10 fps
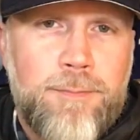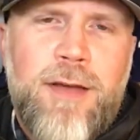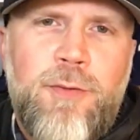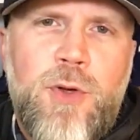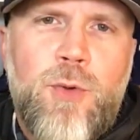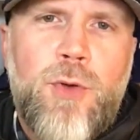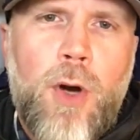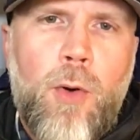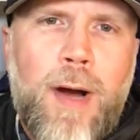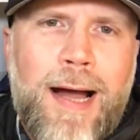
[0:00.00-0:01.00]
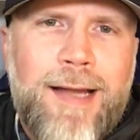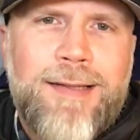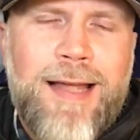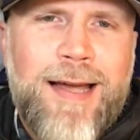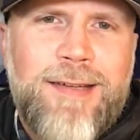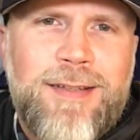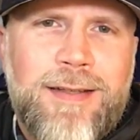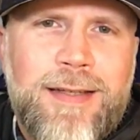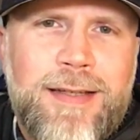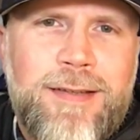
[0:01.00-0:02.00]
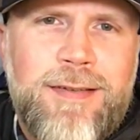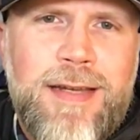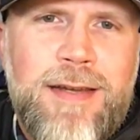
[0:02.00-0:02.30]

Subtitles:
If you go online to Lids,